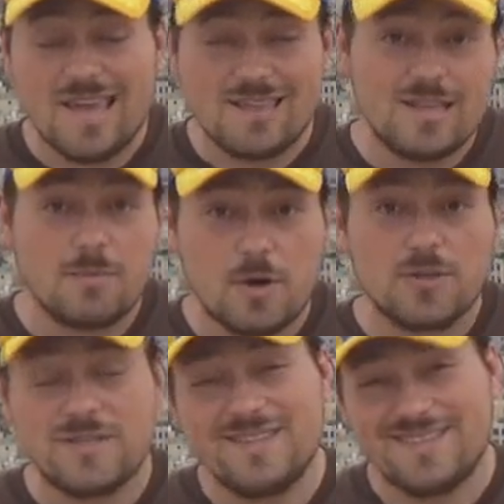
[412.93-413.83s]
ended up
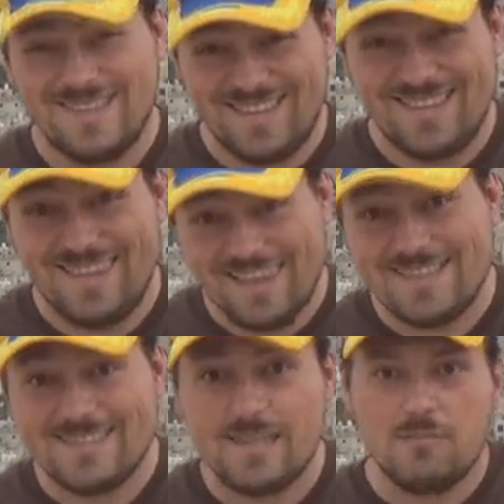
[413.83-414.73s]
costing slightly
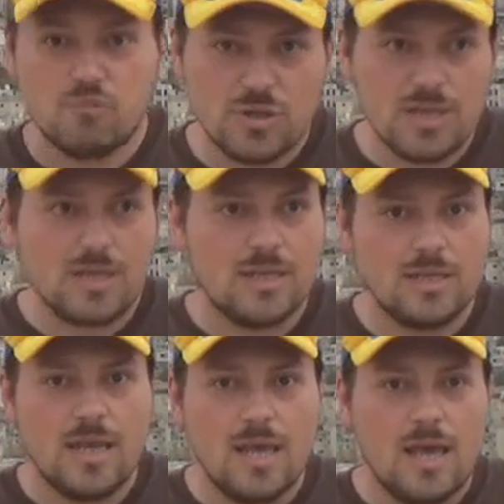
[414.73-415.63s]
less than predicted.